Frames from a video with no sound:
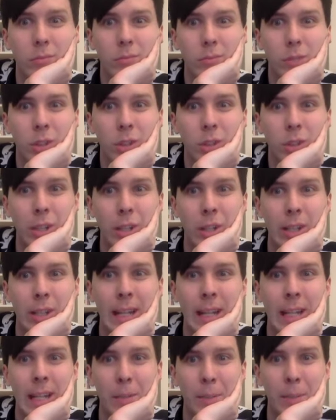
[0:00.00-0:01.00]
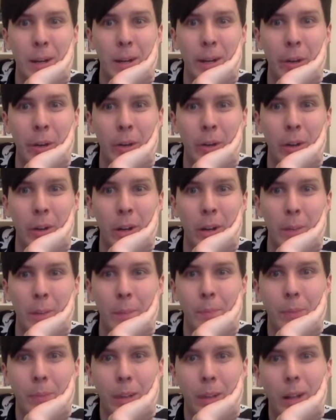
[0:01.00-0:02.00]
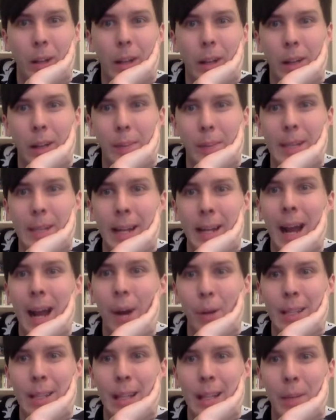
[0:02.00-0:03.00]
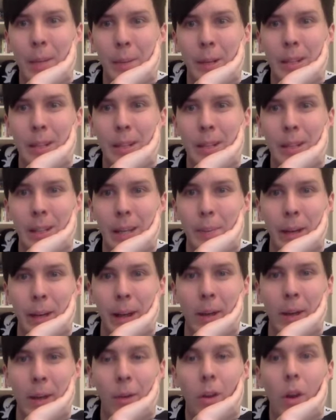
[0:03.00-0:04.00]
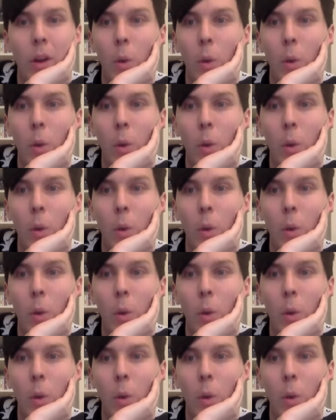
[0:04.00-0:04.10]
Shall I just eat my own arm? Libby said, how are you celebrating leap year?